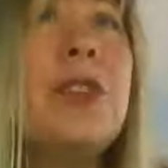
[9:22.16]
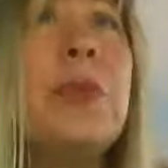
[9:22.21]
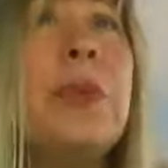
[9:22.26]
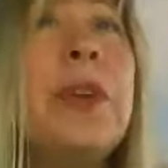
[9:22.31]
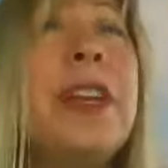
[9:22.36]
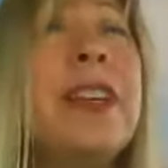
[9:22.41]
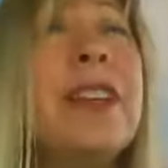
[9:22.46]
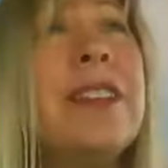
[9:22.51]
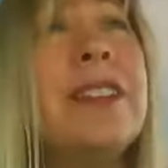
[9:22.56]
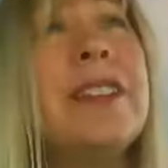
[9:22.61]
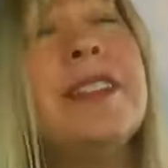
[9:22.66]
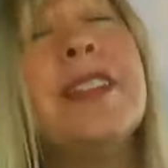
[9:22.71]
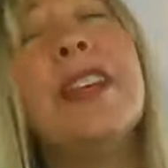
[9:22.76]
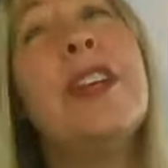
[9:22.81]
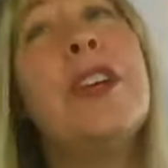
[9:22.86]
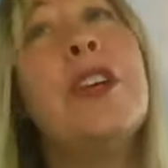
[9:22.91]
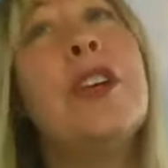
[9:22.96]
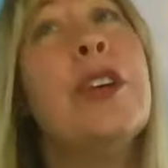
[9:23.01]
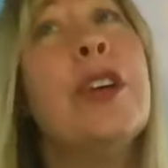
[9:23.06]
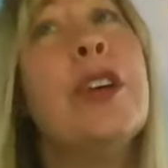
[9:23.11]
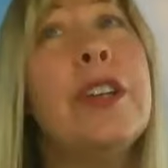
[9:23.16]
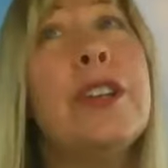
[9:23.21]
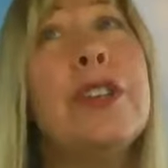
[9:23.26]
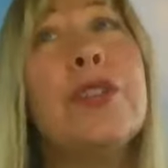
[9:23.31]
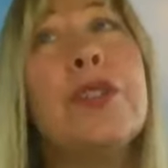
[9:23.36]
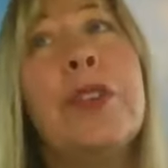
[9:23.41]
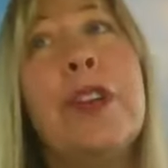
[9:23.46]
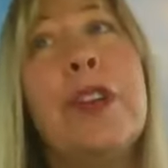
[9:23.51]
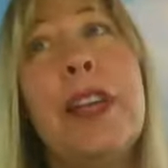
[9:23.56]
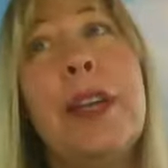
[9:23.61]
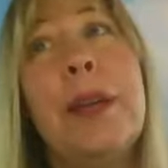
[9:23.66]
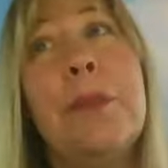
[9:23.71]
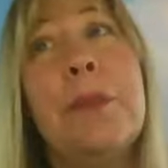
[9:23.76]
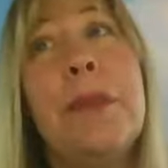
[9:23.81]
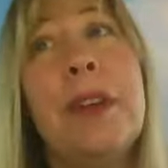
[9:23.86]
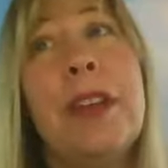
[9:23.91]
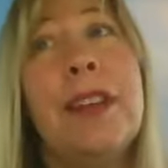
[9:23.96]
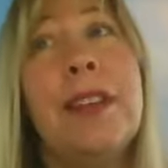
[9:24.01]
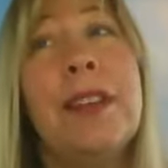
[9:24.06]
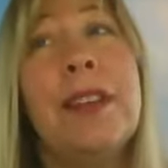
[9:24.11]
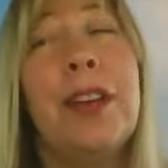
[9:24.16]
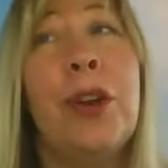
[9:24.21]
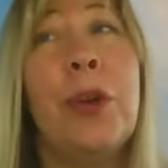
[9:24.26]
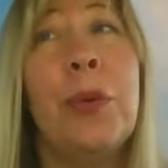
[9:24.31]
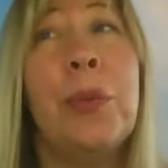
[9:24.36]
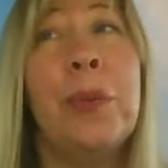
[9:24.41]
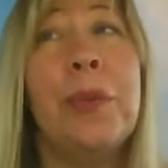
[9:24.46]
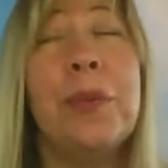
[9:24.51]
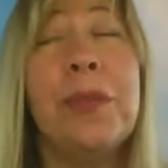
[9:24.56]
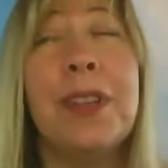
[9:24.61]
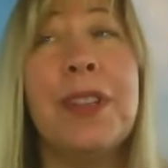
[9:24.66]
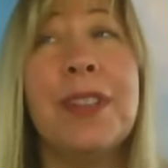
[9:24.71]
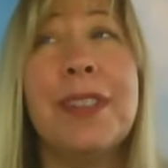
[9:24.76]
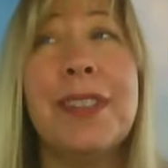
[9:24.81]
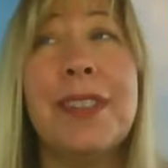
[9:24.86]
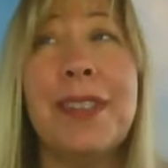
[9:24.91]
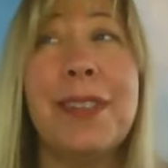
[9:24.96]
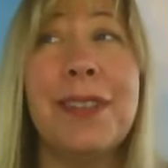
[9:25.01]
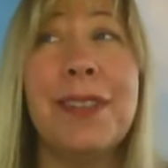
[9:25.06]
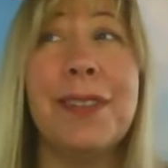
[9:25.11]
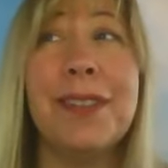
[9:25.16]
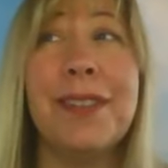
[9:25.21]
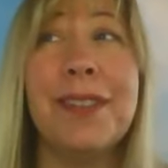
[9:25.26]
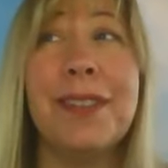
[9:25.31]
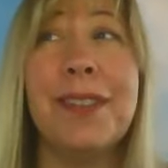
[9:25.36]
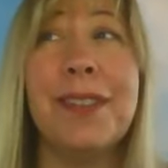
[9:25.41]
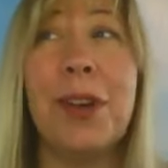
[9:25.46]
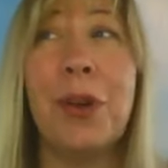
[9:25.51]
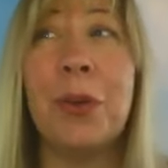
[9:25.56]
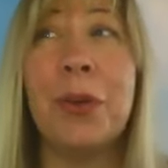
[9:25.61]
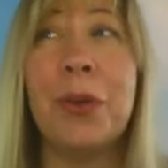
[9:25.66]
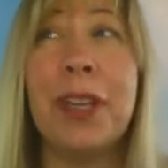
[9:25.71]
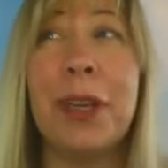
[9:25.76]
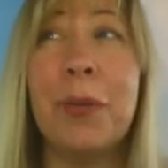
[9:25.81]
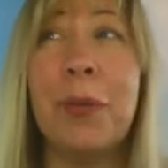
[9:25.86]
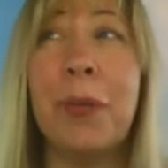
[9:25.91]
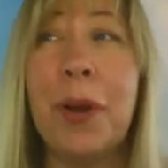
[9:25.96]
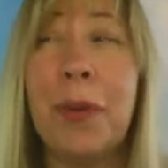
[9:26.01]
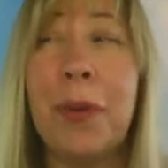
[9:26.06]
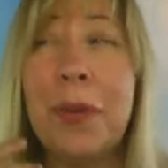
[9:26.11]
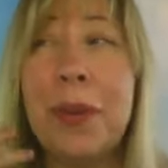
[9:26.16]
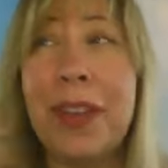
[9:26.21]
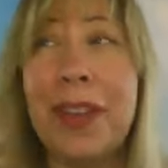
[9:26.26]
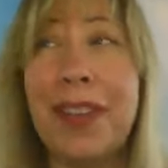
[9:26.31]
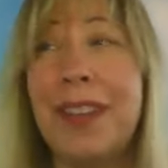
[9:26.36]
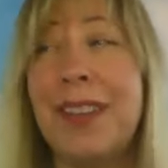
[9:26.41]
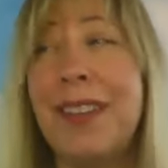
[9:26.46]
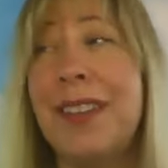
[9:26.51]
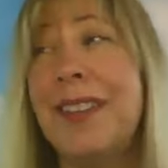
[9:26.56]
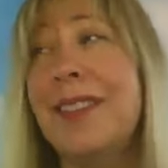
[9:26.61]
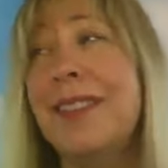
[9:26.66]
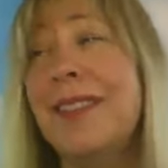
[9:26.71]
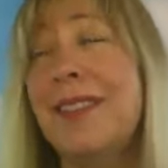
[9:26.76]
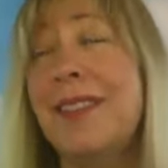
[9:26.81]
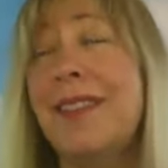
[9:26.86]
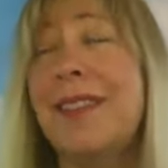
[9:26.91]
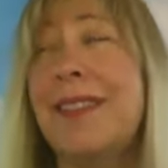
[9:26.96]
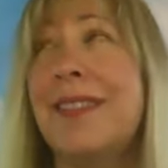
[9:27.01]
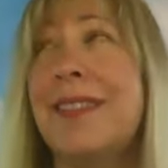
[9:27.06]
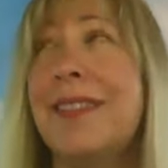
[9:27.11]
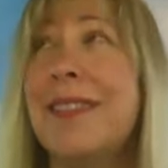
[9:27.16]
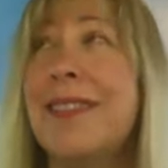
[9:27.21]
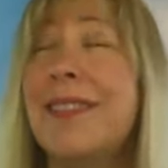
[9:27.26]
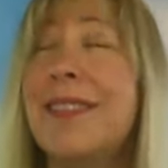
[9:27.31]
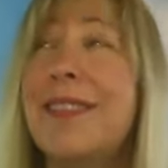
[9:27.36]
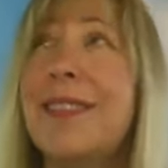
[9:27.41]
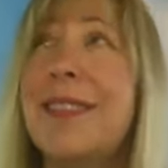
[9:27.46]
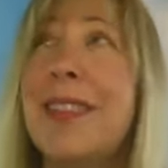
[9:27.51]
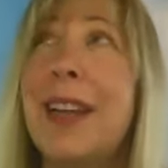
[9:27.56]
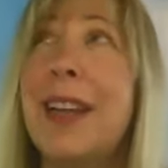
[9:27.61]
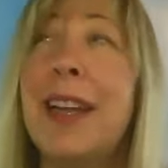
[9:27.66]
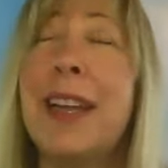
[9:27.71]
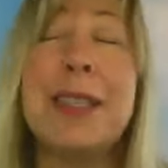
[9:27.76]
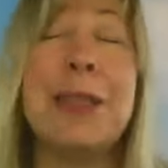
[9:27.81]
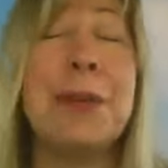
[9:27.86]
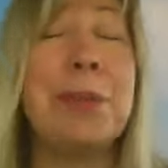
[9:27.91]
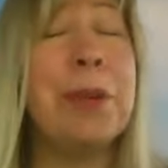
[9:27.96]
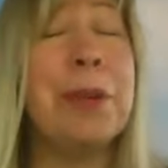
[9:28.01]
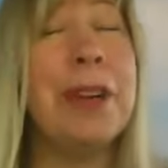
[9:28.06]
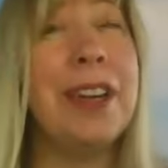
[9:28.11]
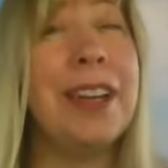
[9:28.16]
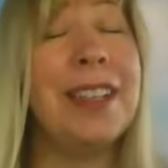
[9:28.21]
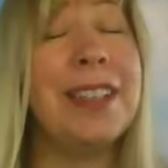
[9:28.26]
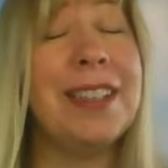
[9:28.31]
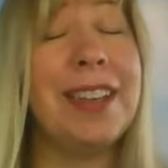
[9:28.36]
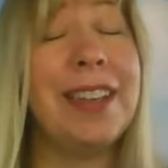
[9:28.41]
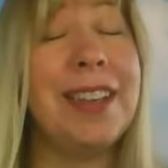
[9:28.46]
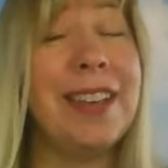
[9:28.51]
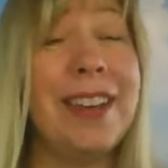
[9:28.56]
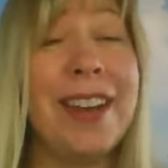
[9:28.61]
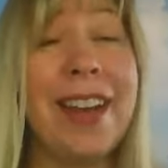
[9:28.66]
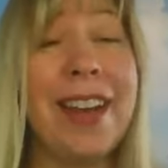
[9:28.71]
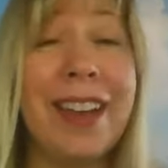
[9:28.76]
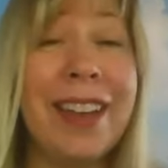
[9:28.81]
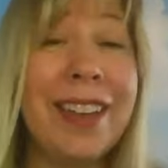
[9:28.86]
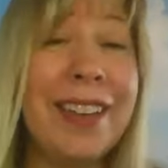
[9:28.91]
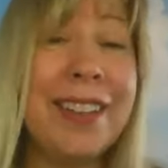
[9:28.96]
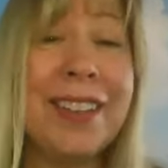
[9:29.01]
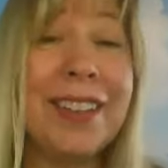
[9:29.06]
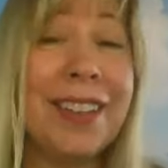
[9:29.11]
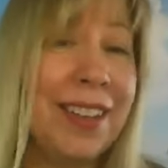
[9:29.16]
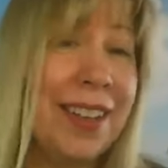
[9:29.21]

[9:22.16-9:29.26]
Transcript: do we consider a dream? You know, is it only what we experience at night?